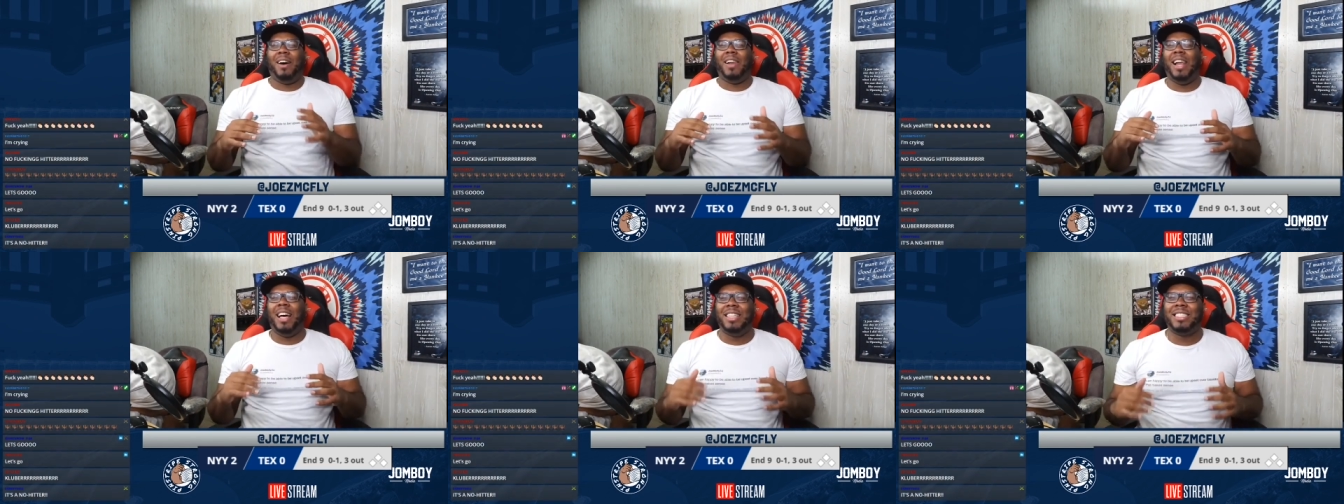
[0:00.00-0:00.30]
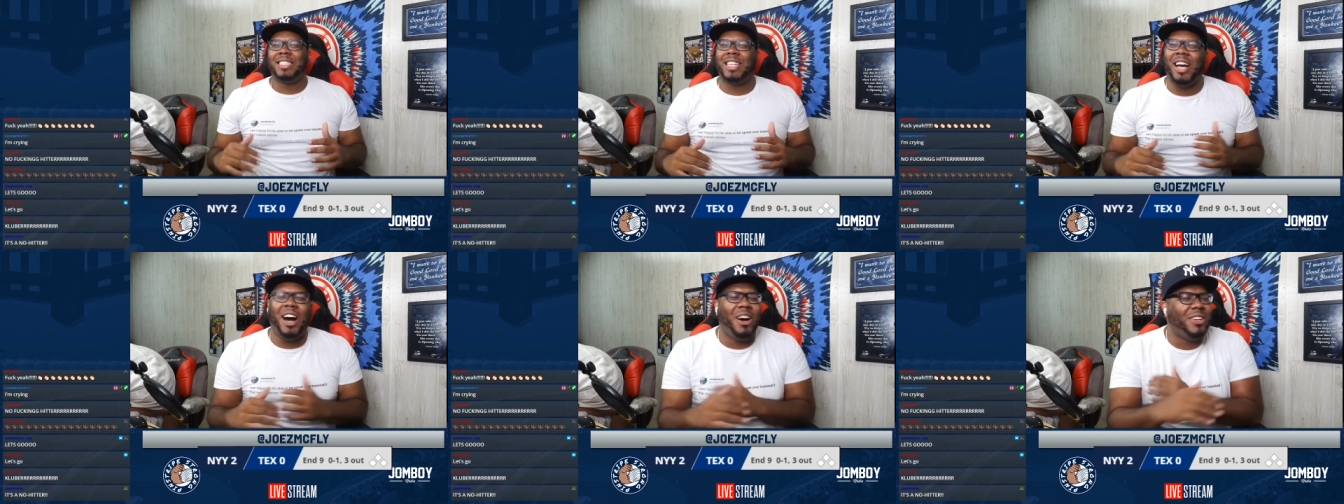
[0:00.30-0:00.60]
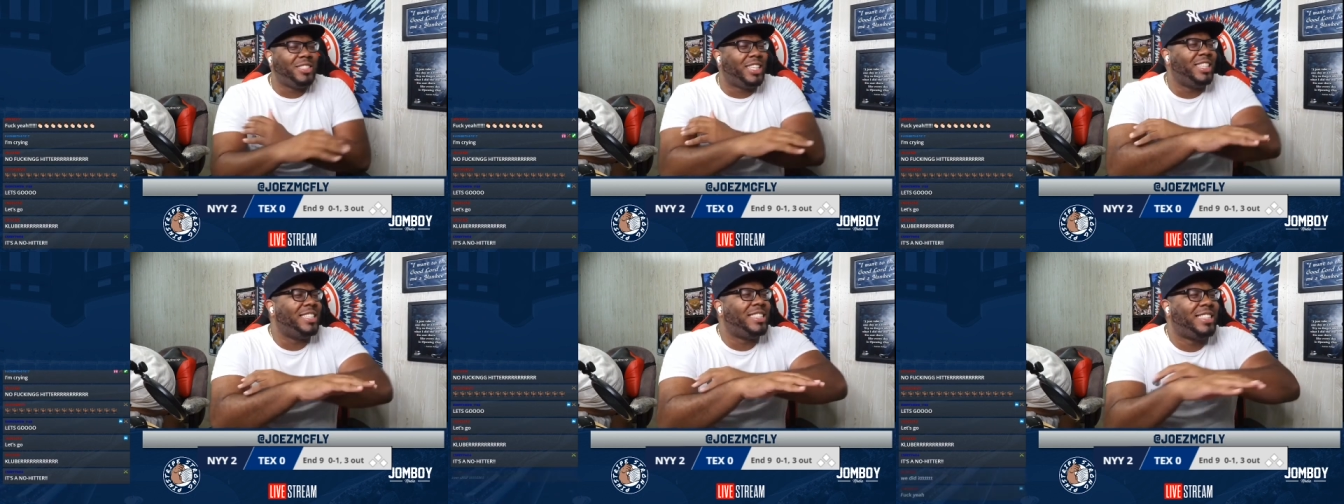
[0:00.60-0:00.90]
Let's go,
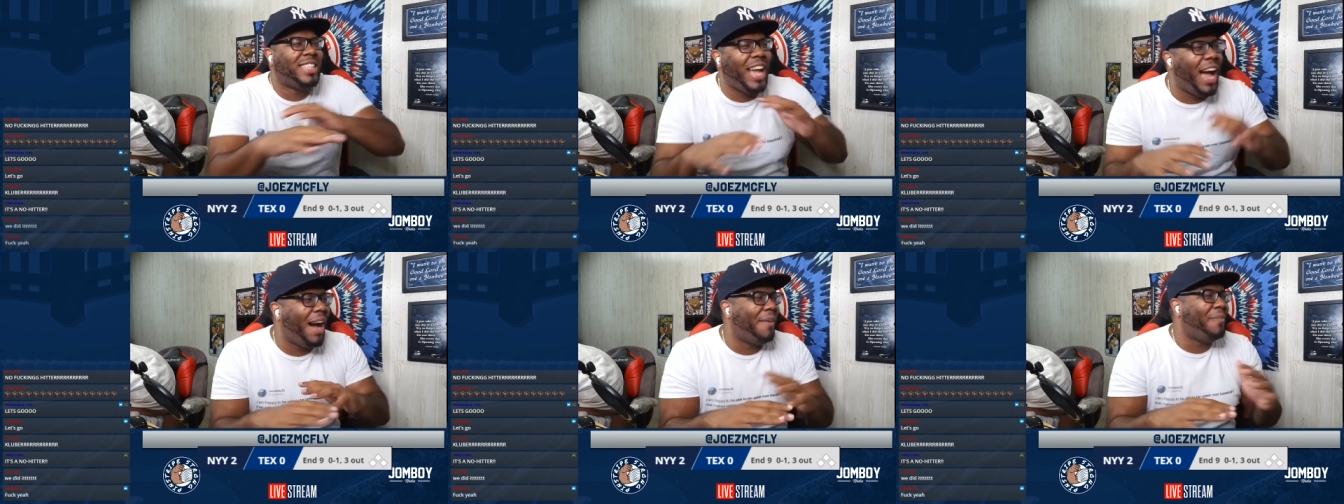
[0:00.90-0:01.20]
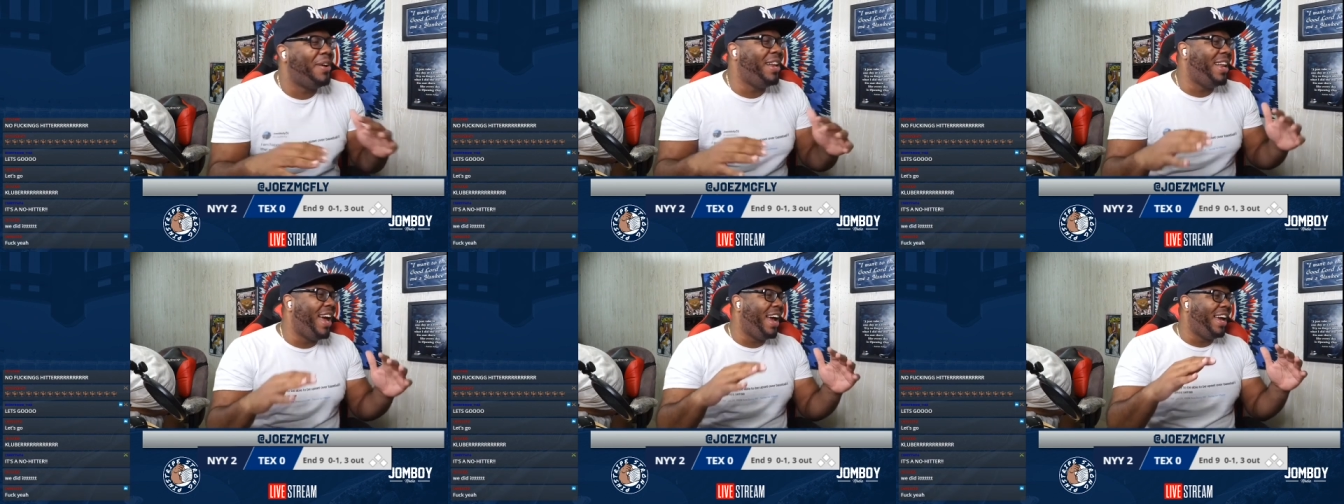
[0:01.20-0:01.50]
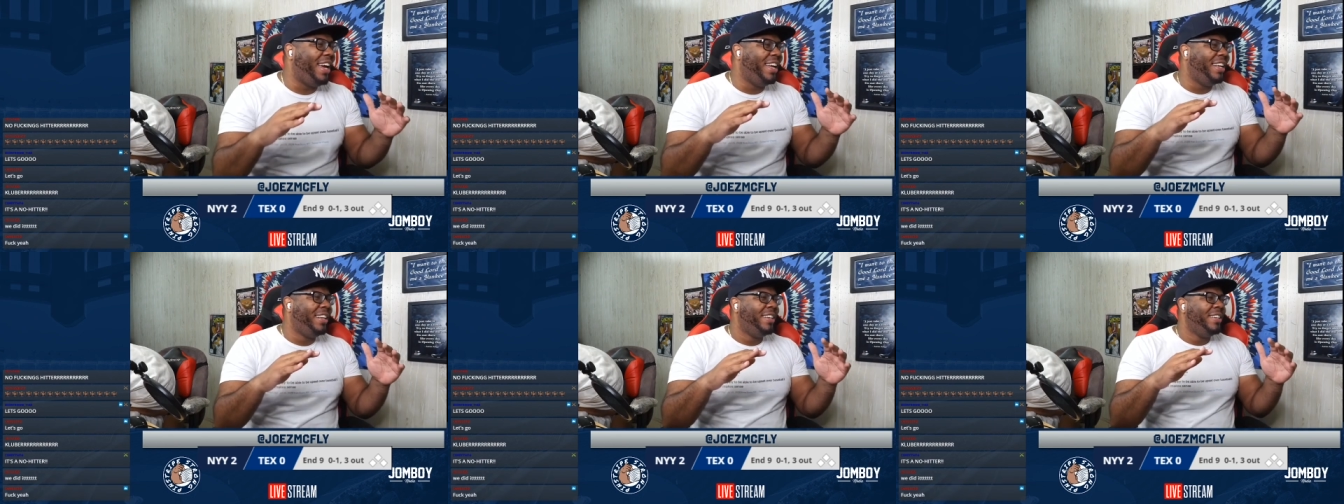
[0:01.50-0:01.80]
just
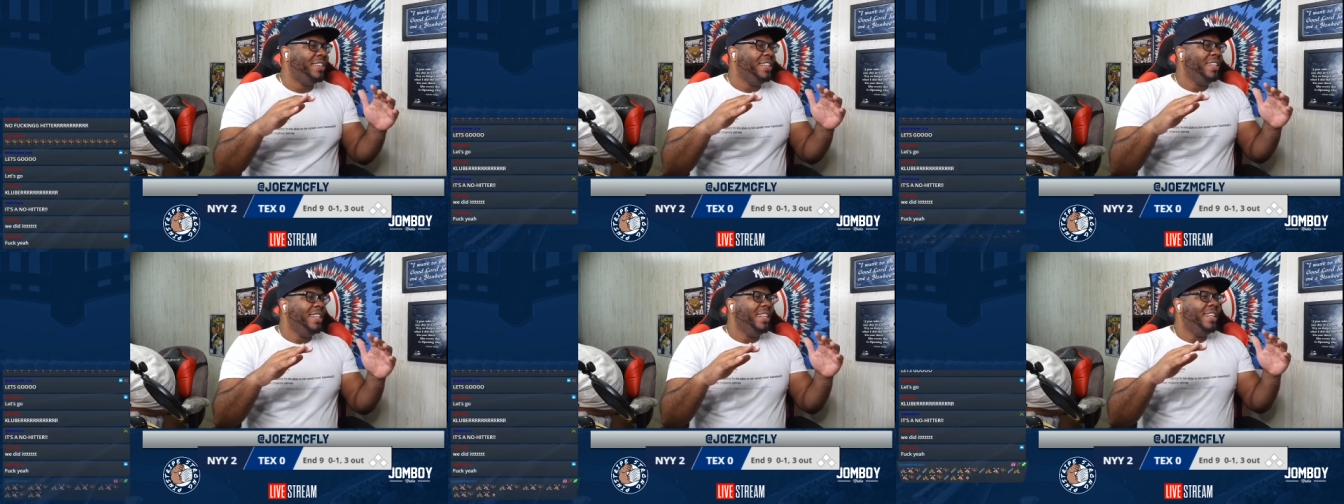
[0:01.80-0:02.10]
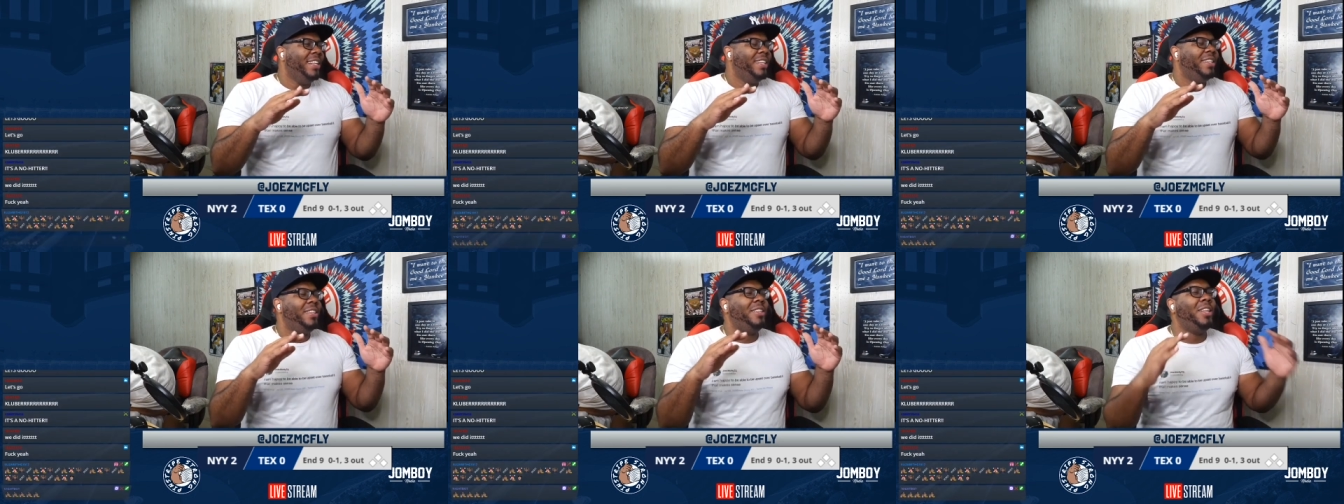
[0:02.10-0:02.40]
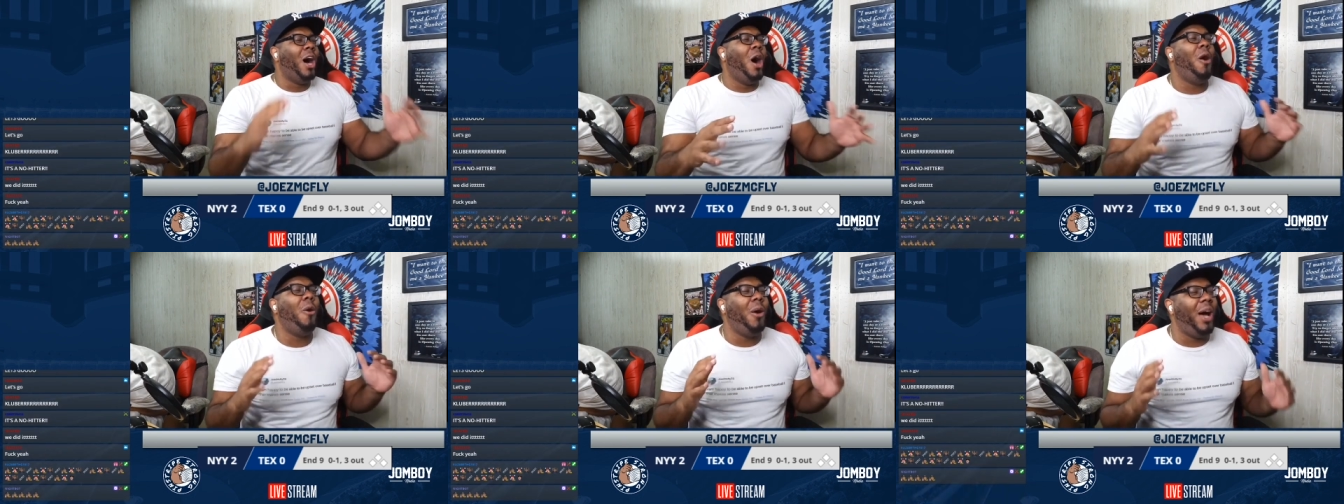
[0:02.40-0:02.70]
dominating.
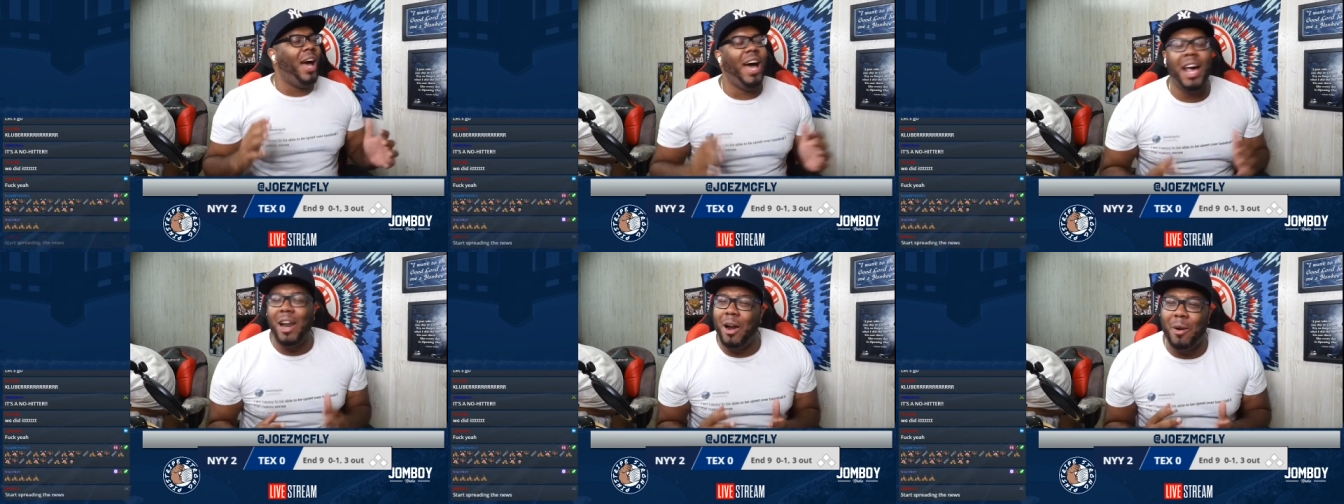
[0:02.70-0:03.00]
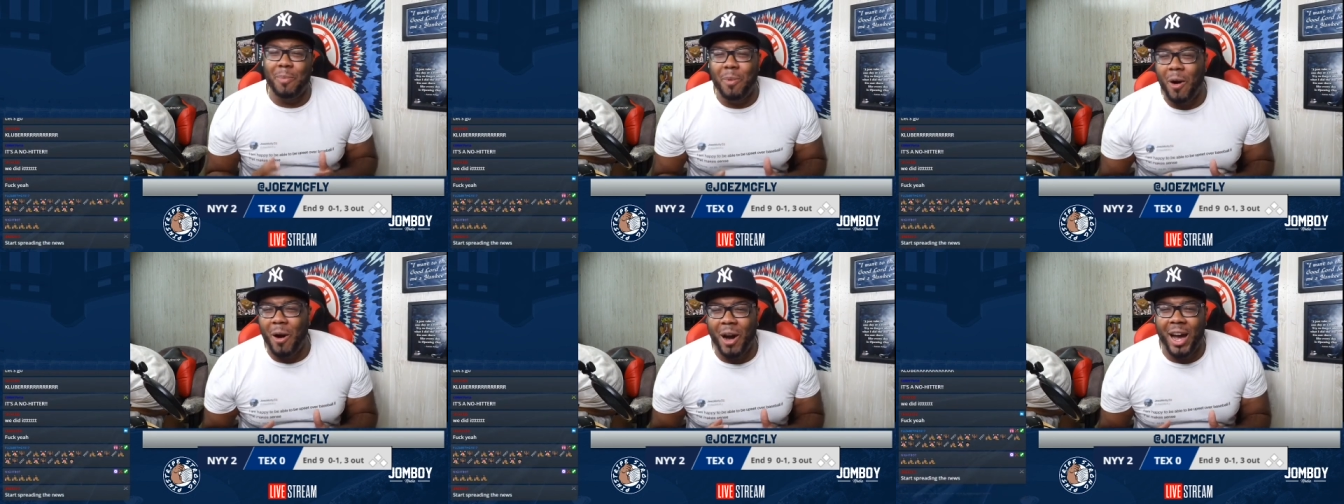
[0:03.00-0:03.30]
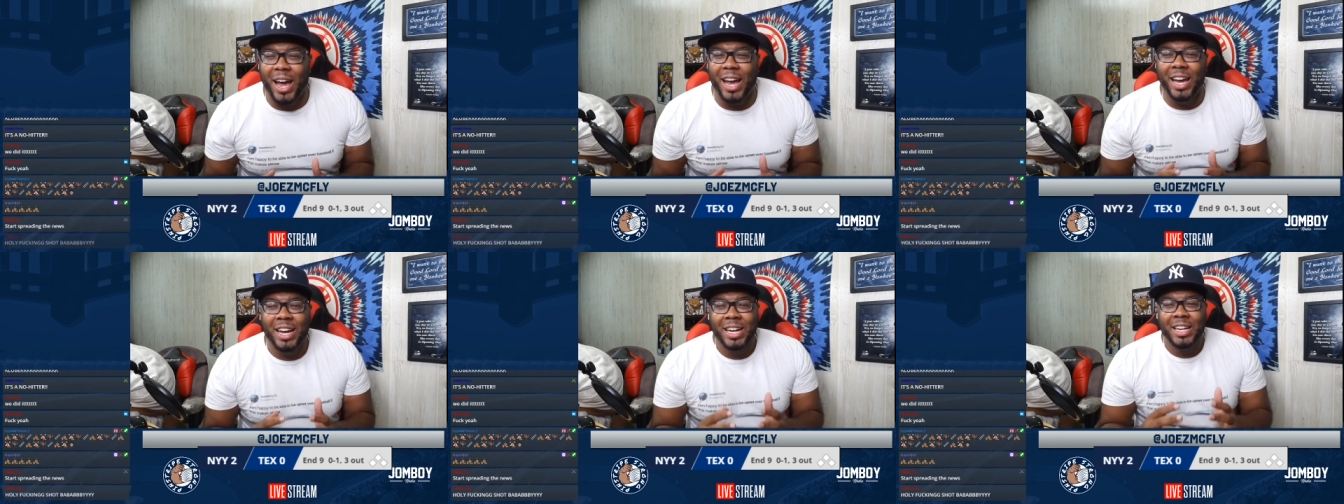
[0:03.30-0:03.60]
No hitter,
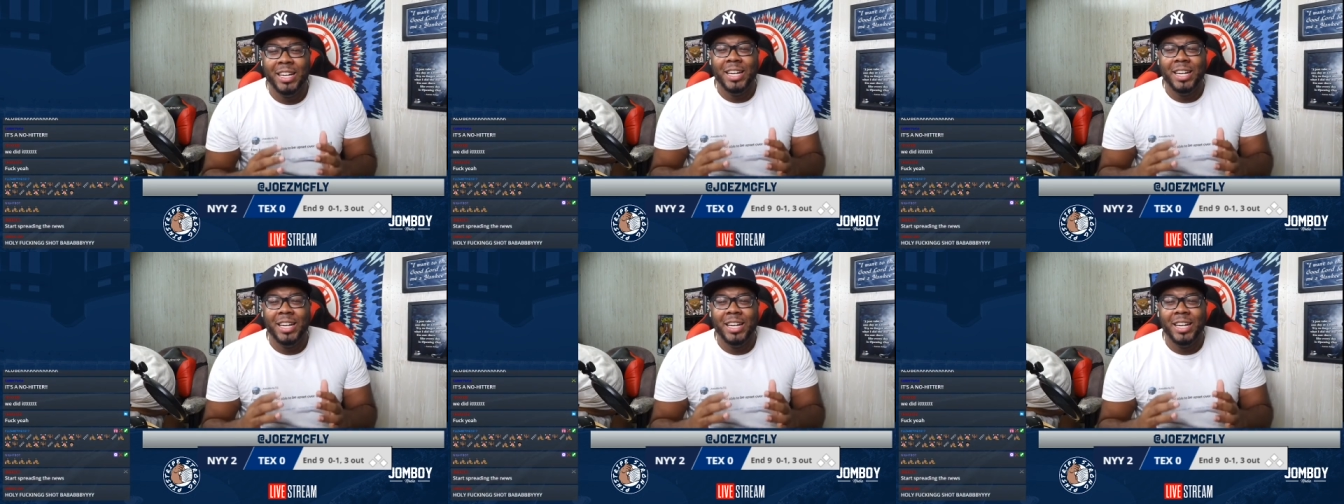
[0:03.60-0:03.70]
boy.